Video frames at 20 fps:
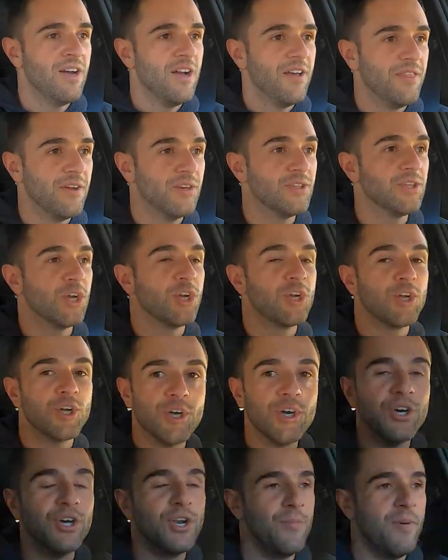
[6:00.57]
there's a
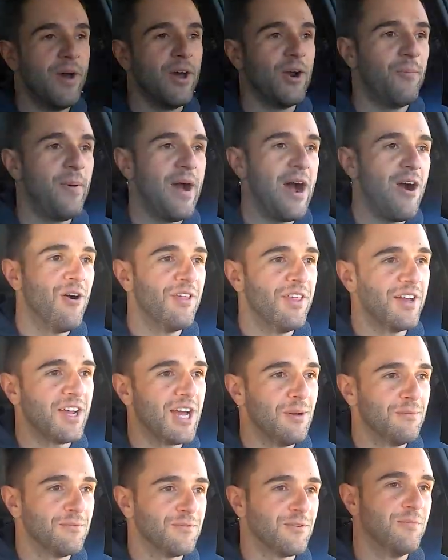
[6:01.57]
good amount of power that
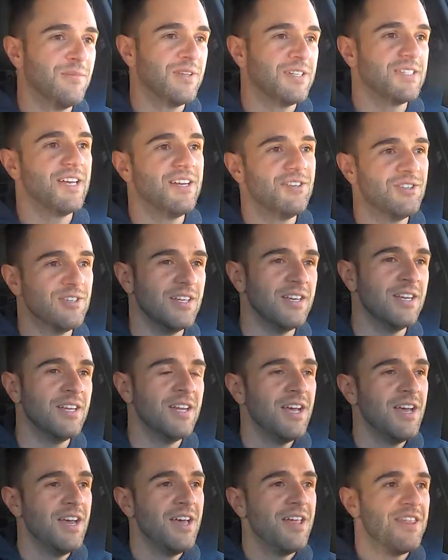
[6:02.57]
comes from this engine.
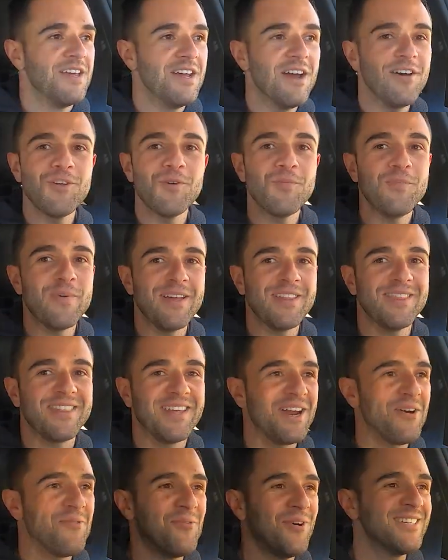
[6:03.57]
The other bit that
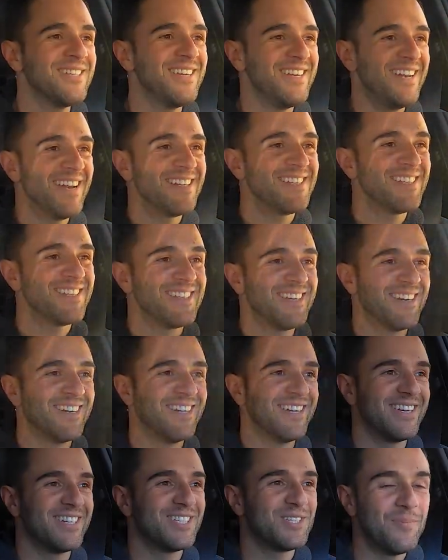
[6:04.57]
I wasn't
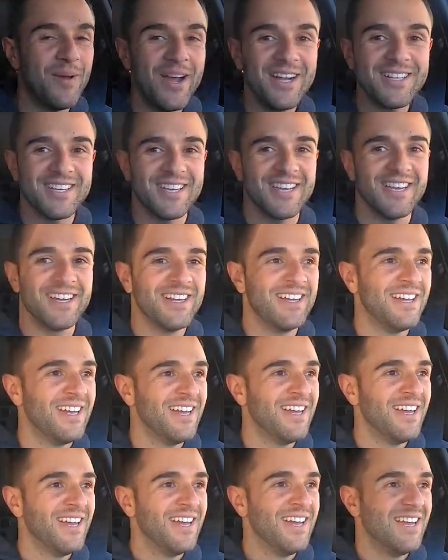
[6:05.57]
necessarily expecting
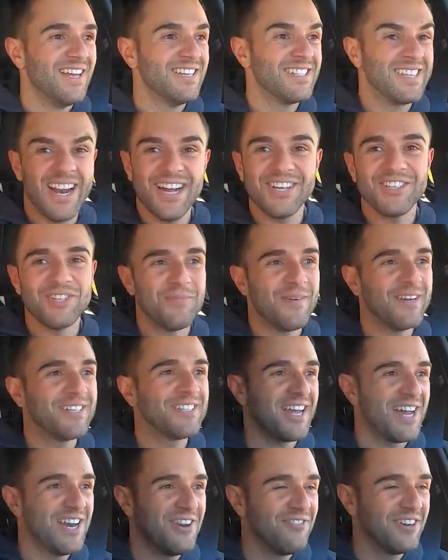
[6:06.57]
is it actually makes
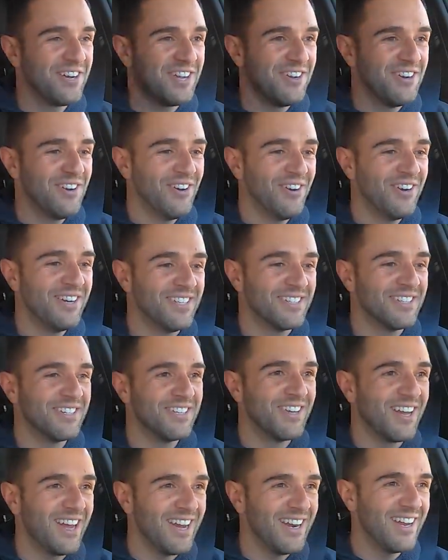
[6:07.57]
kind of a good noise. You
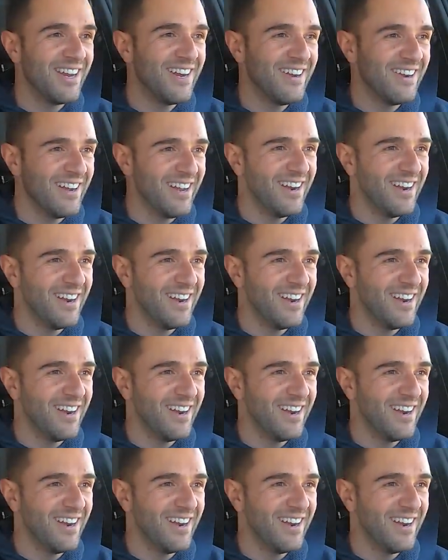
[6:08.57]
kind of hear it.